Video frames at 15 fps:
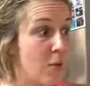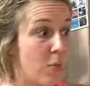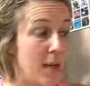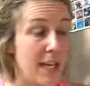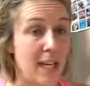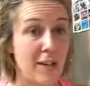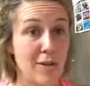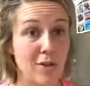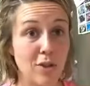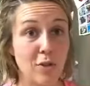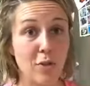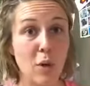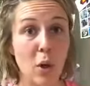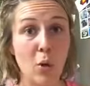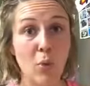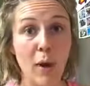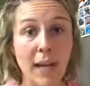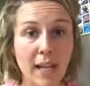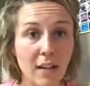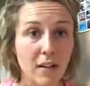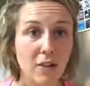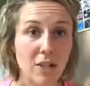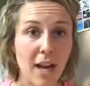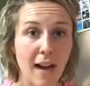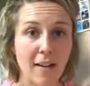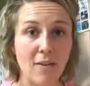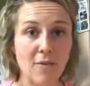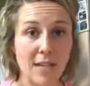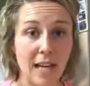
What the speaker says: We can do regular tacos.